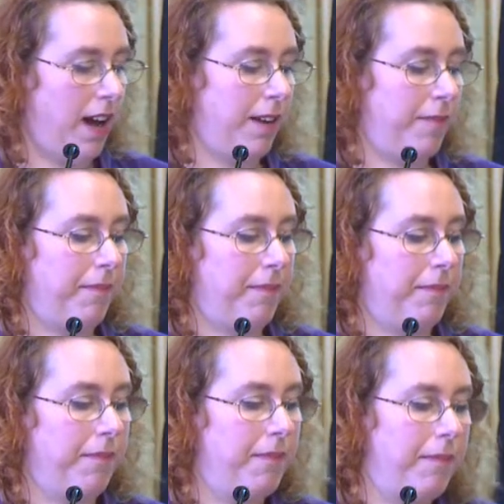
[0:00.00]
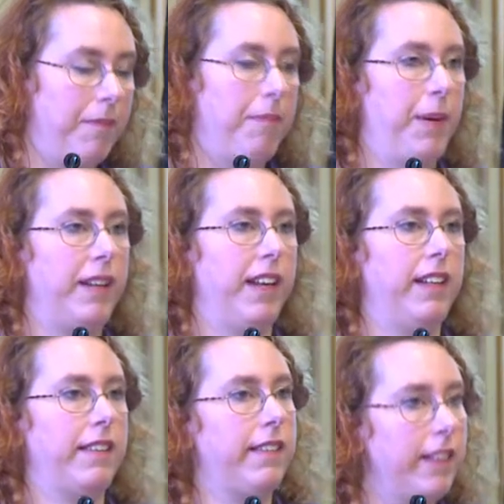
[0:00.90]
But
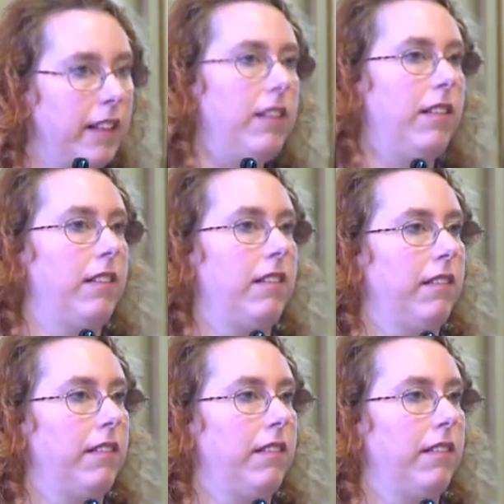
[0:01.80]
it's still